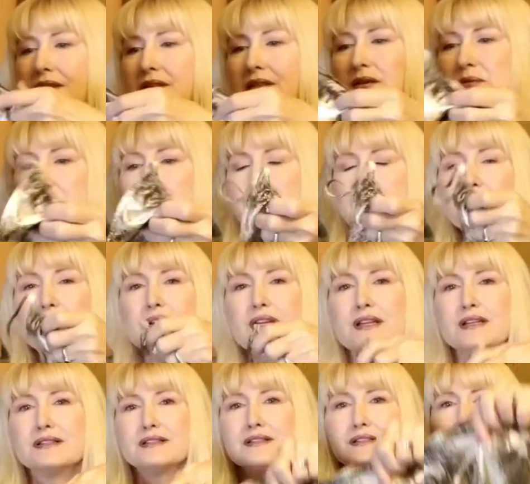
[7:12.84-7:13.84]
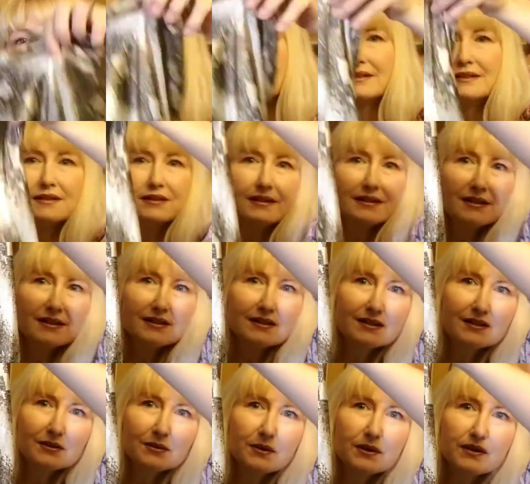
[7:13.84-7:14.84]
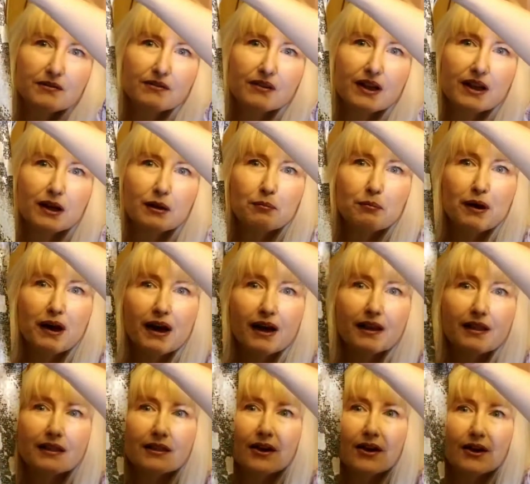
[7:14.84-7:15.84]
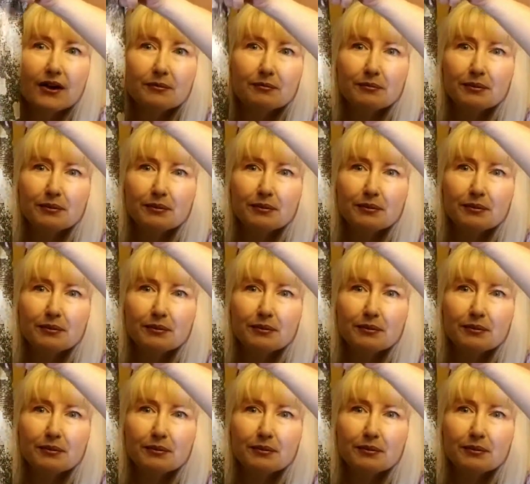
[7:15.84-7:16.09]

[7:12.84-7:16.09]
The print is sort of like a python